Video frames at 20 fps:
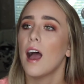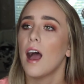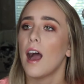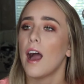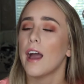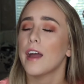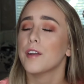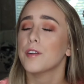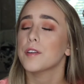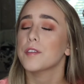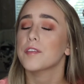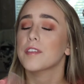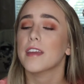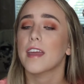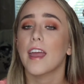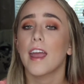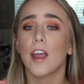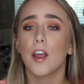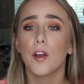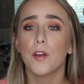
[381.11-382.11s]
I don't even
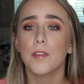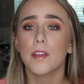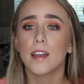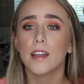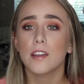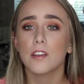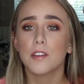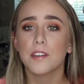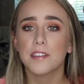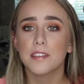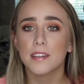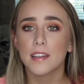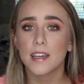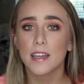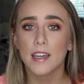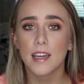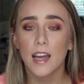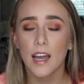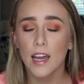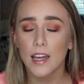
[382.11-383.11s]
care that it looks
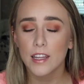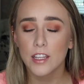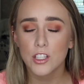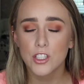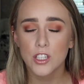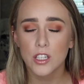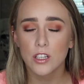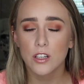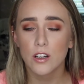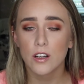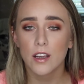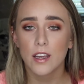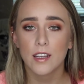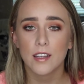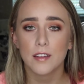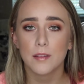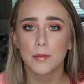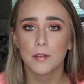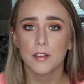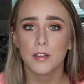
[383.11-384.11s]
like Kylie Jenner
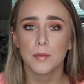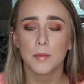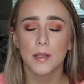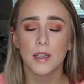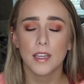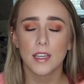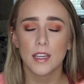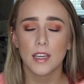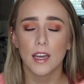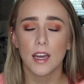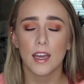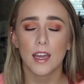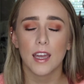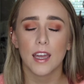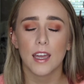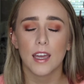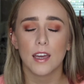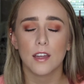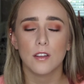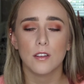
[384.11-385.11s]
and it's supposed to be
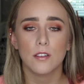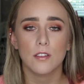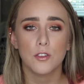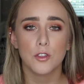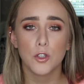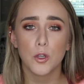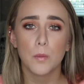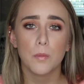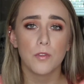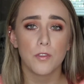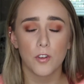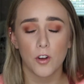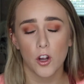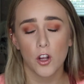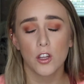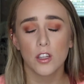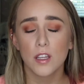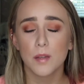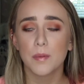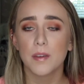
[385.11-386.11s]
a dupe for
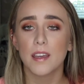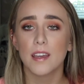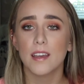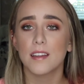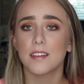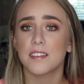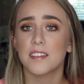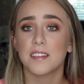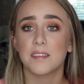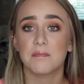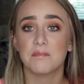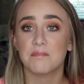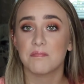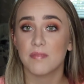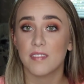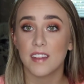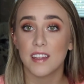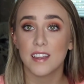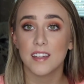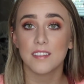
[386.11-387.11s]
her lip kits.
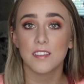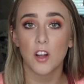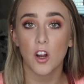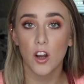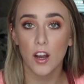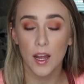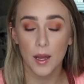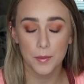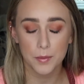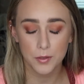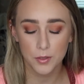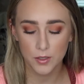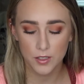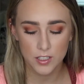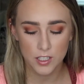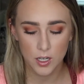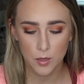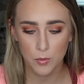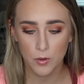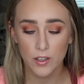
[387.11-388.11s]
These are absolutely
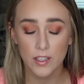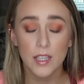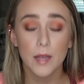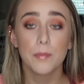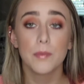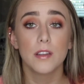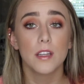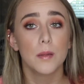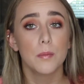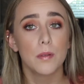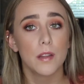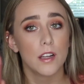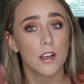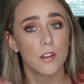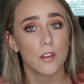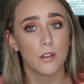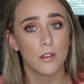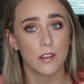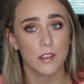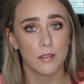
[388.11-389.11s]
terrible. I kept the lip
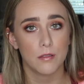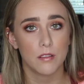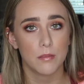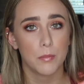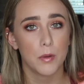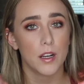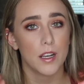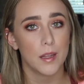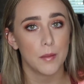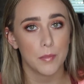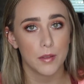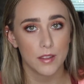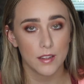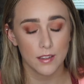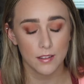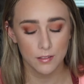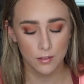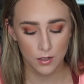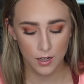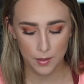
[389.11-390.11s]
liner though because it was pretty, but these are